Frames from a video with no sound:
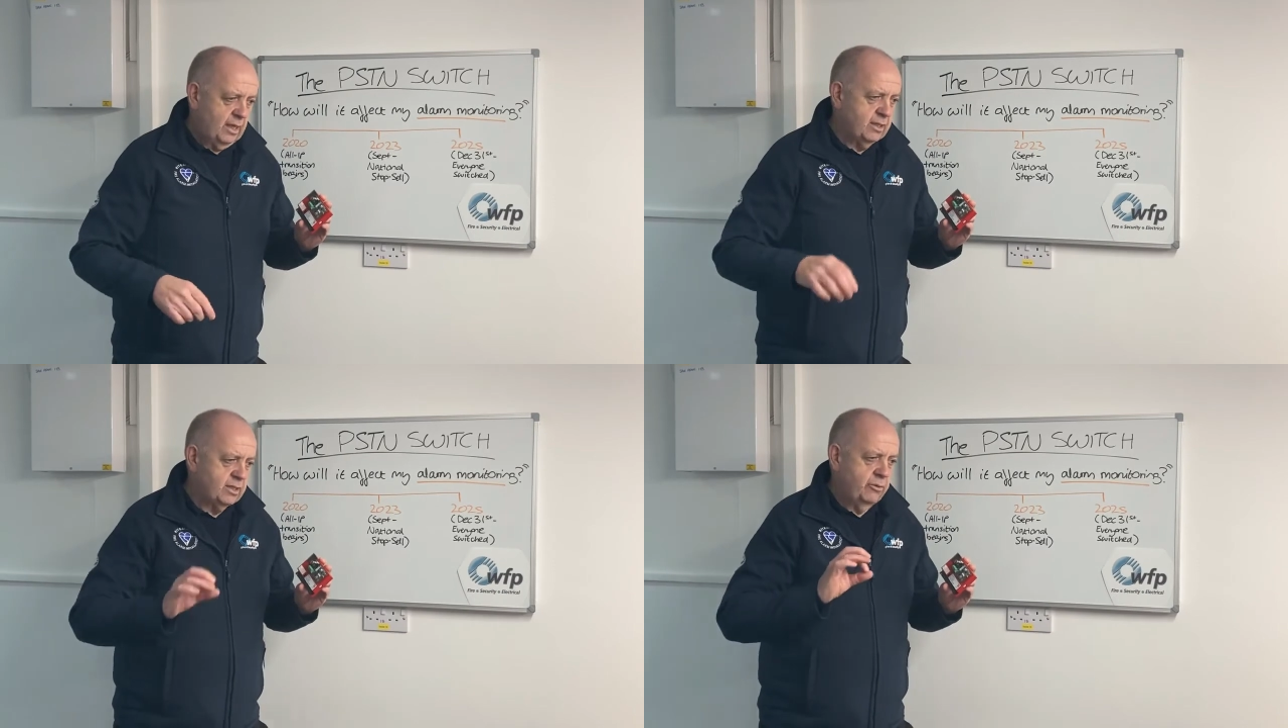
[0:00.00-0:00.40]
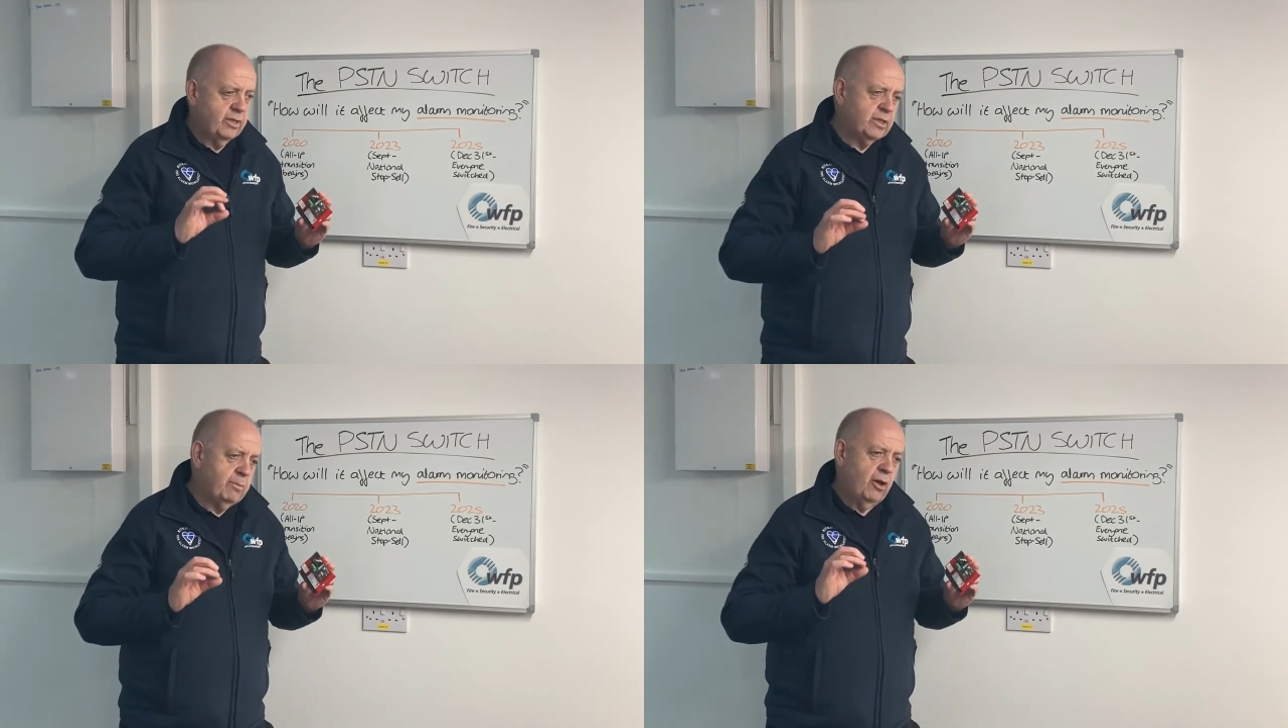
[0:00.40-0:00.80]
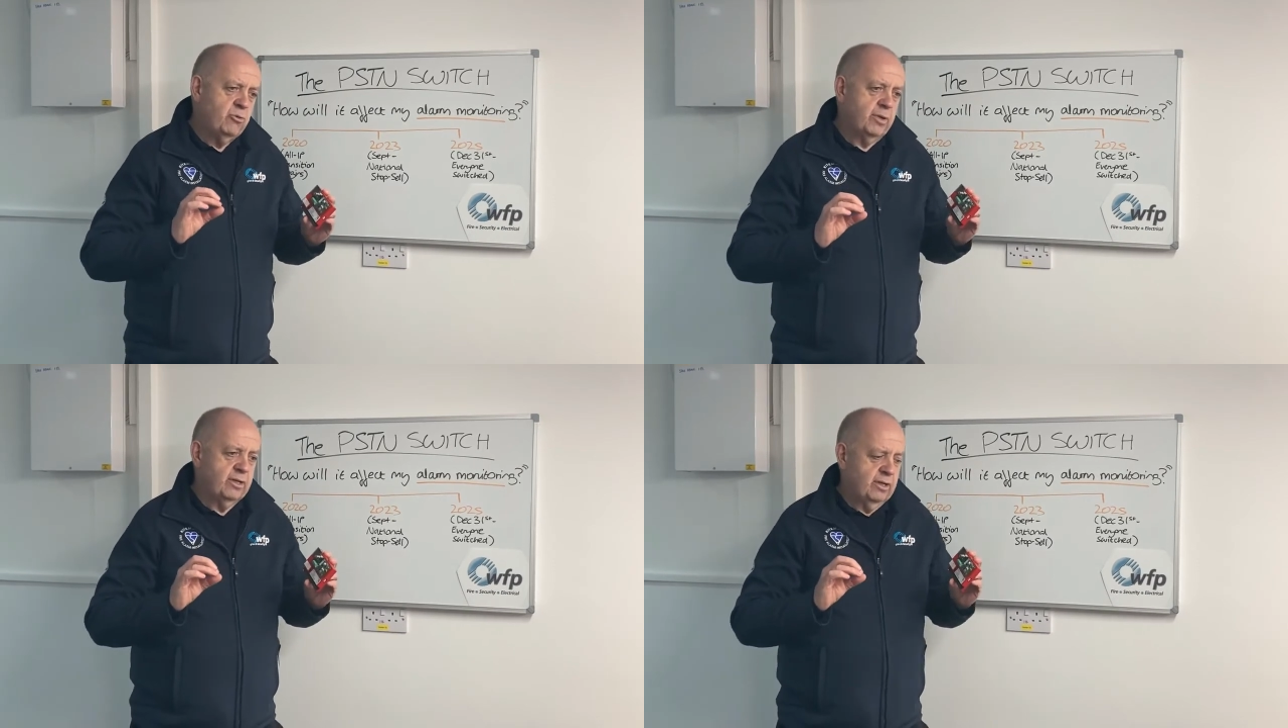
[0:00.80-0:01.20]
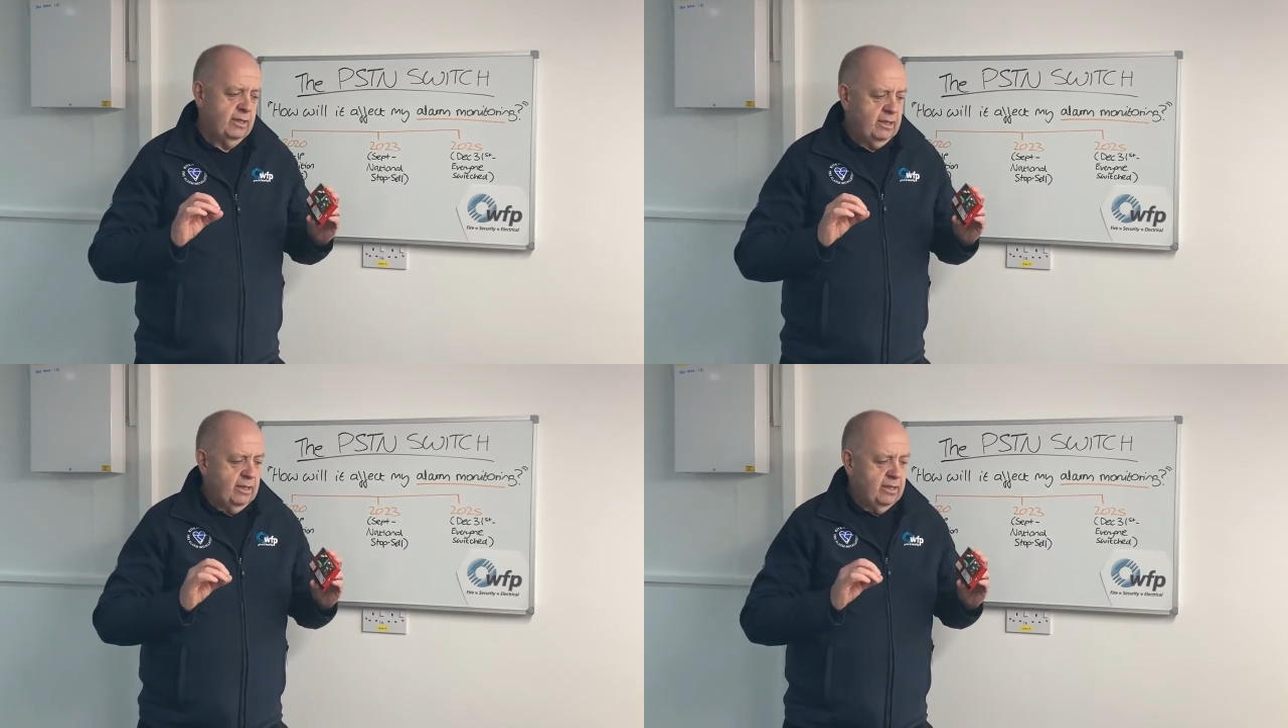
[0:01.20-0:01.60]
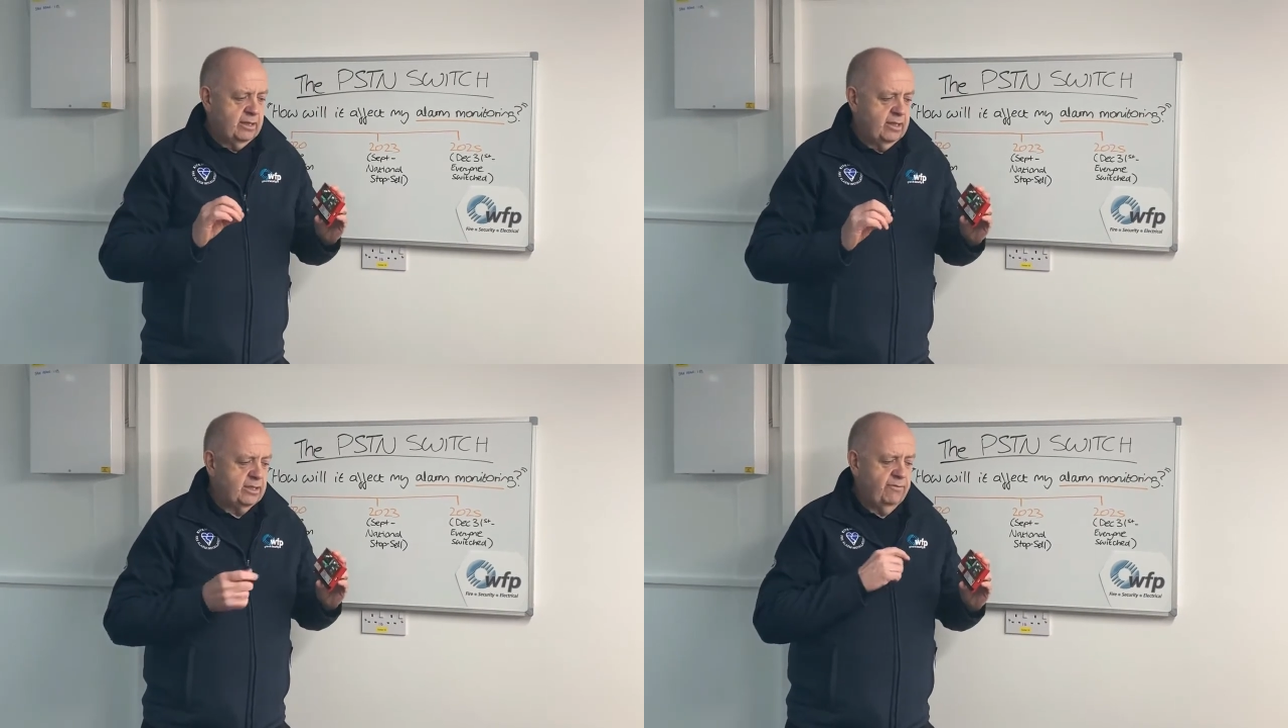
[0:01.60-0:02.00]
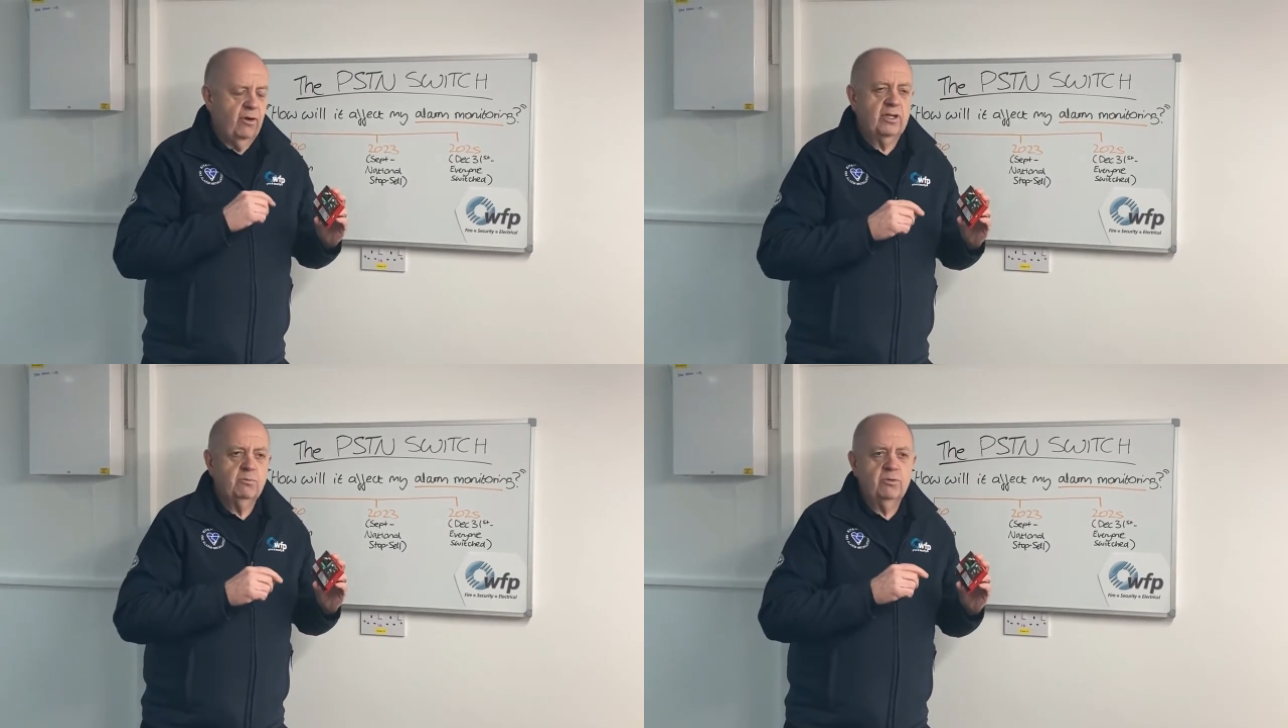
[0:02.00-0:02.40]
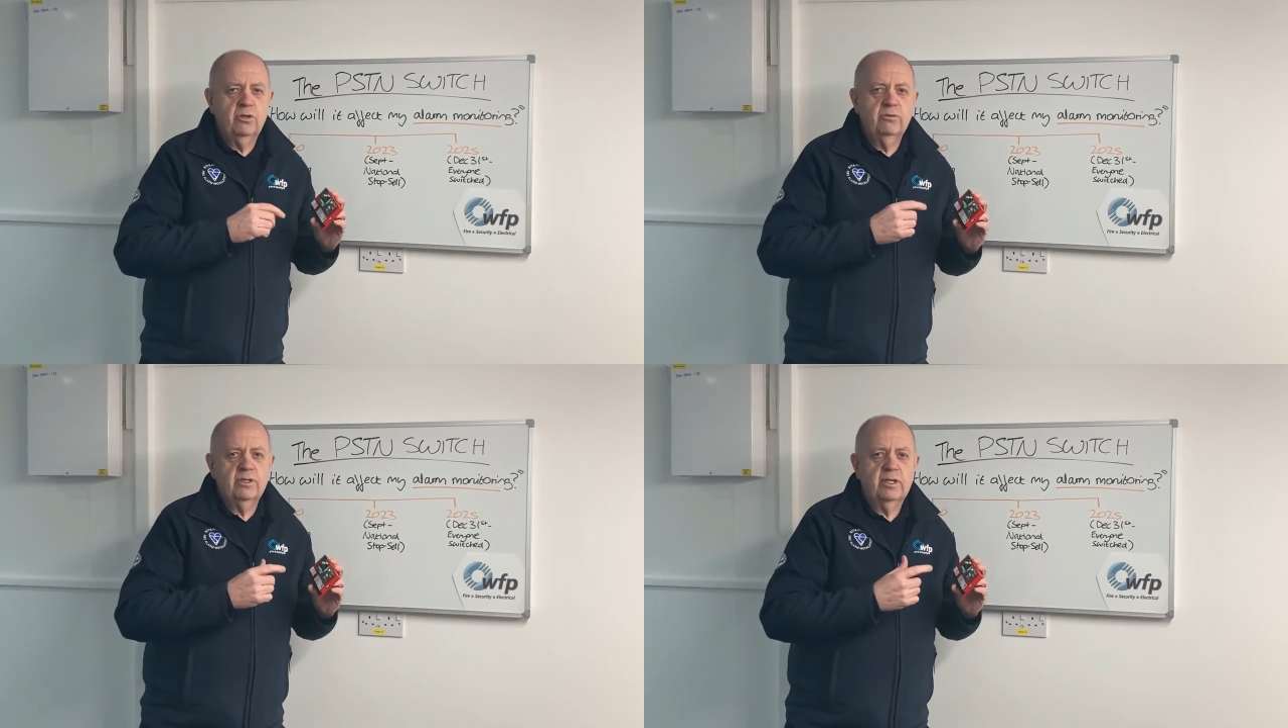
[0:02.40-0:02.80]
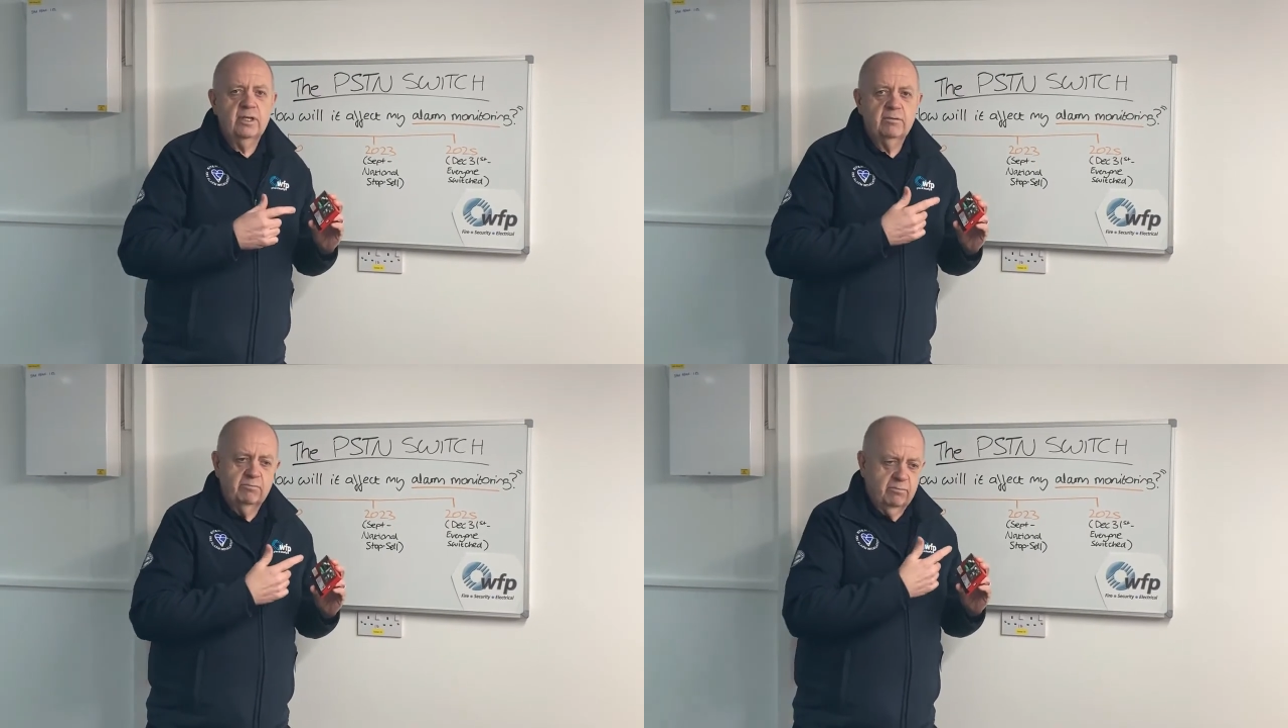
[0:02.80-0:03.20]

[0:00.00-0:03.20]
So at the moment, this device will use the